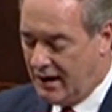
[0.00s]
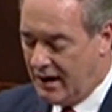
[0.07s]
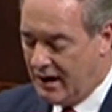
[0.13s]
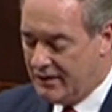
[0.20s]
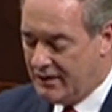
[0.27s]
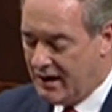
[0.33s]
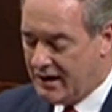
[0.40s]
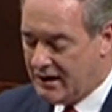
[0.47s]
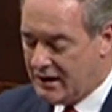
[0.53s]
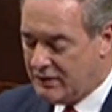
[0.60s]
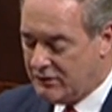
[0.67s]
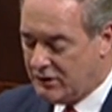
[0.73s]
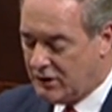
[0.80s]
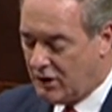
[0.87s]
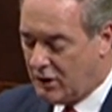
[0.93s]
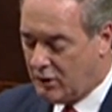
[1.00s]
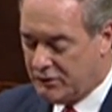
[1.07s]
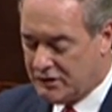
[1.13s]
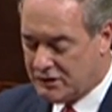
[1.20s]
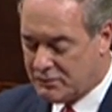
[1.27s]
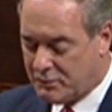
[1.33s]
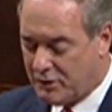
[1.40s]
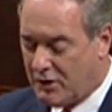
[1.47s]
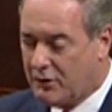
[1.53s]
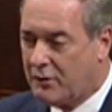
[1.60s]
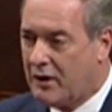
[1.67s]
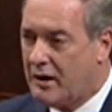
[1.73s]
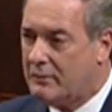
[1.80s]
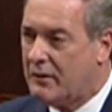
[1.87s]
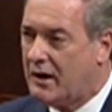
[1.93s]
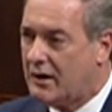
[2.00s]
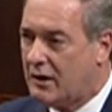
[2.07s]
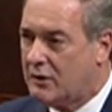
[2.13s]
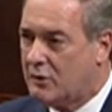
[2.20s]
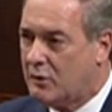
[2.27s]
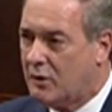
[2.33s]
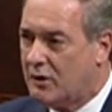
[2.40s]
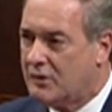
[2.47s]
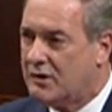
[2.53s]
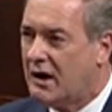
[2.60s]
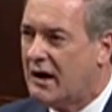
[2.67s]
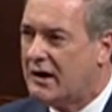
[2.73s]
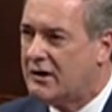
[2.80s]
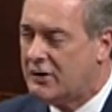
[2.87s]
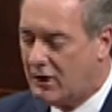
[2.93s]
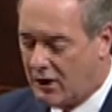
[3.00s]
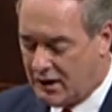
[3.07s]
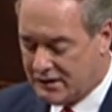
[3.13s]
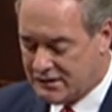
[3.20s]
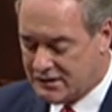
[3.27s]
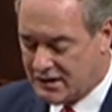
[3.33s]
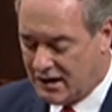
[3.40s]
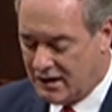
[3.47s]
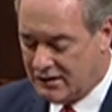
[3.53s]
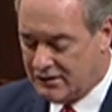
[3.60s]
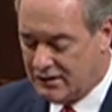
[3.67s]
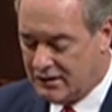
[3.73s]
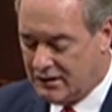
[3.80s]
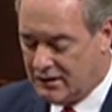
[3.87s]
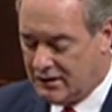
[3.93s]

And they even called this program, and I quote, a godsend.